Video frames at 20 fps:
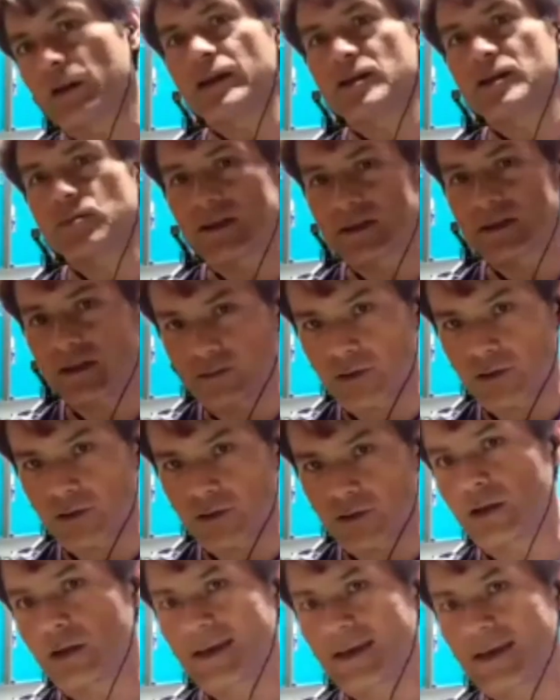once they've
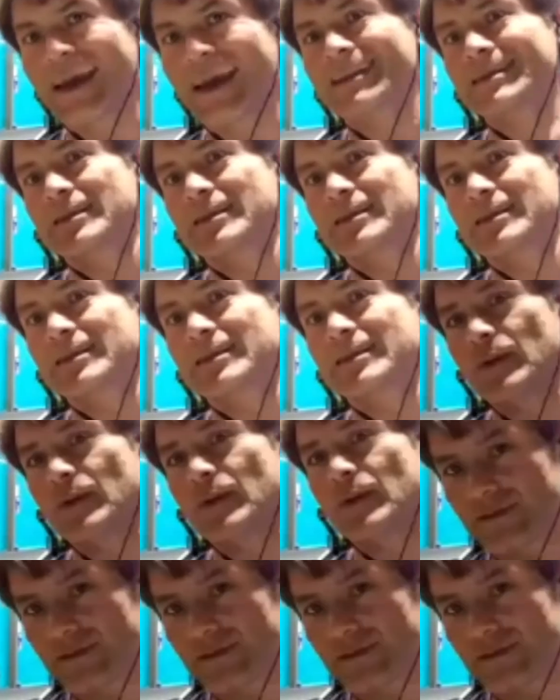got cancer, once they've
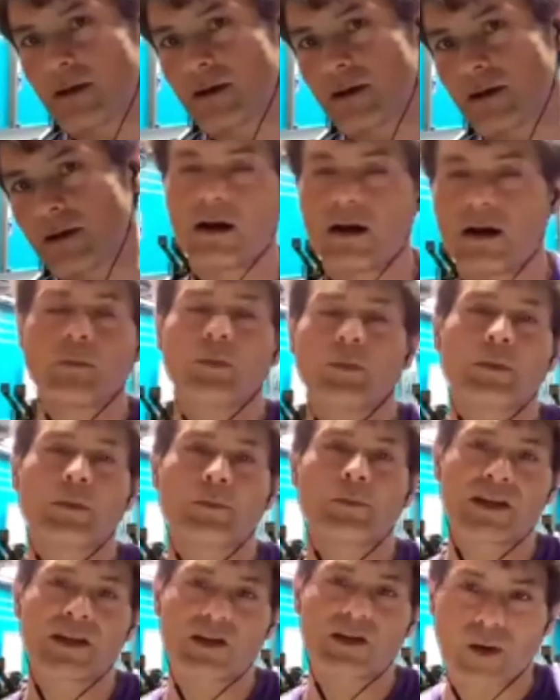got high blood
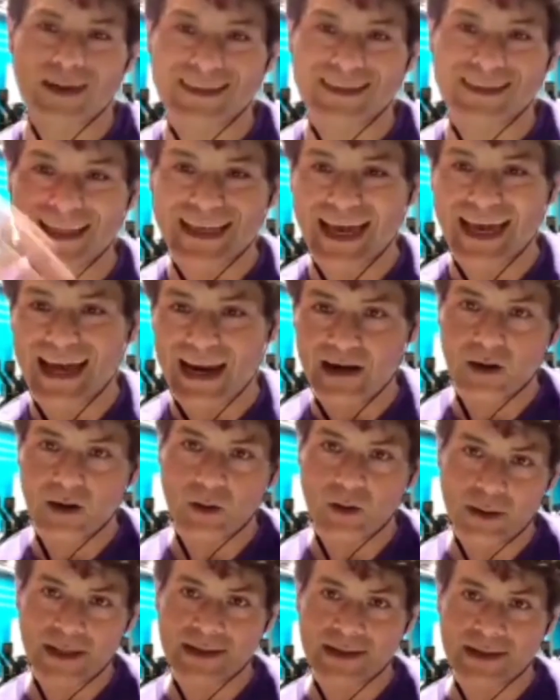pressure, once they are
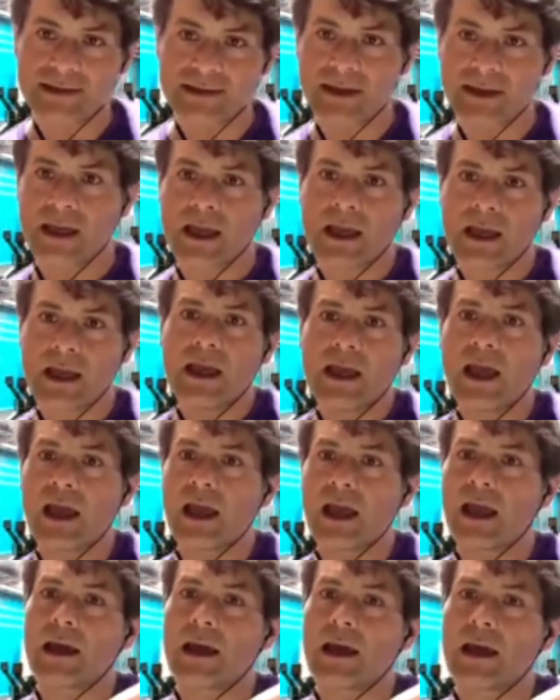obese,
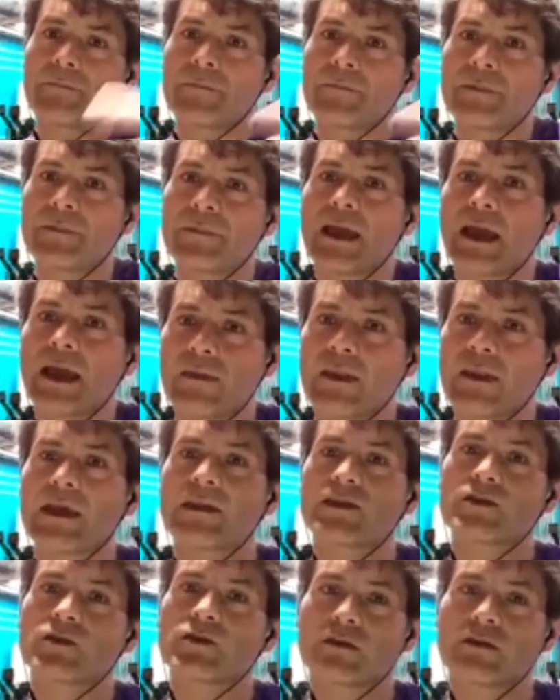and they're
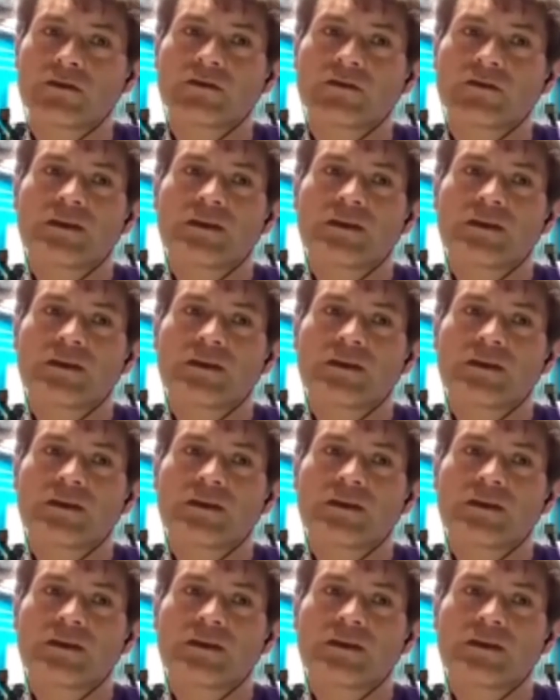sort of,